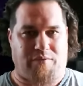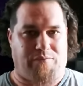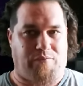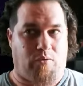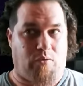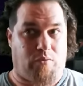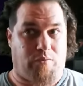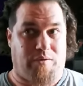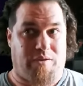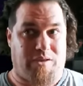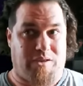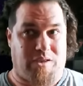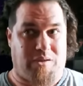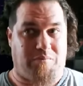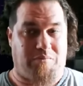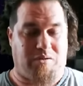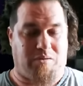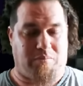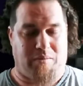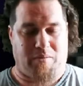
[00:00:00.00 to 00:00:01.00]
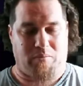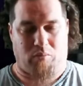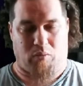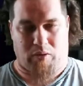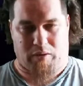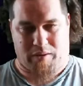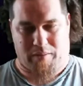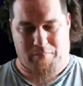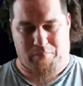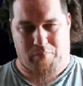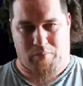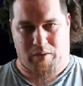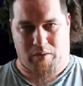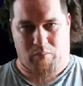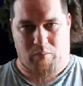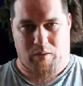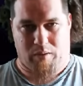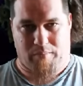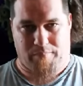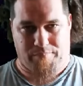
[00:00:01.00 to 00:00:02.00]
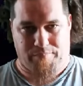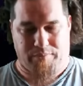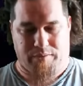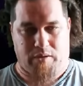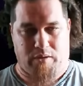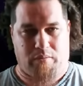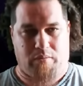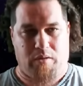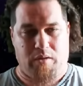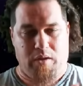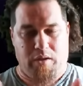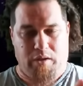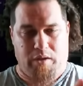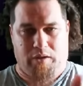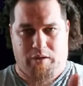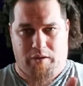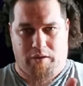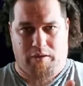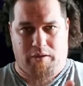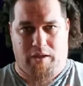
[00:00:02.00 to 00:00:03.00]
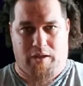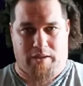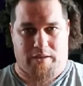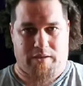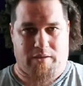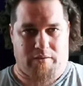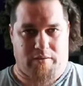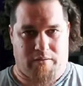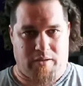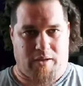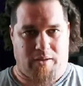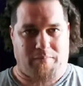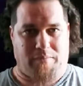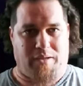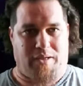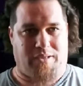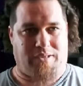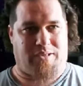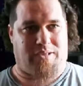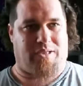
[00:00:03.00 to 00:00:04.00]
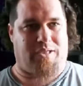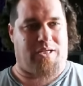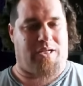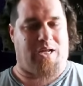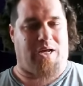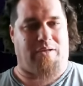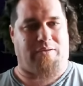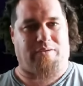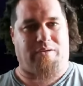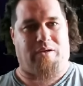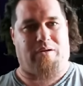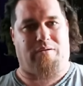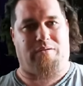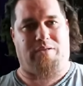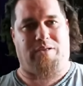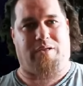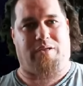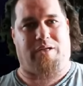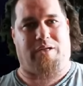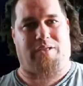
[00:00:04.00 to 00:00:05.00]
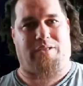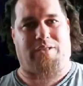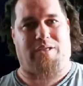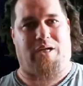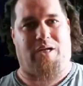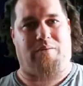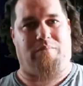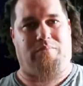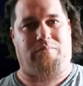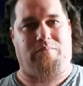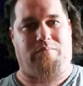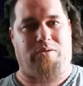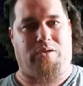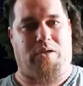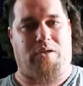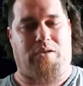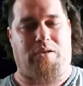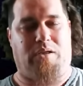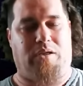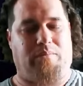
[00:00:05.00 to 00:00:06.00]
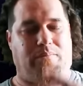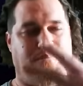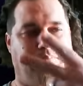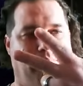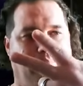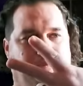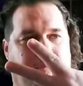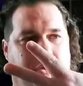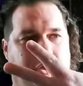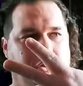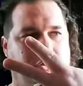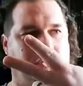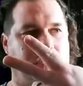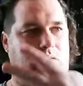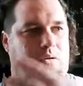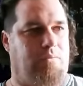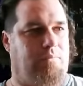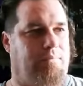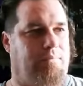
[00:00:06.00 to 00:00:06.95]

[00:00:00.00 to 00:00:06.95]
Four, this seems to be working pretty well. So good luck. God bless. Get out there. Until next time. Talk to you. Peace.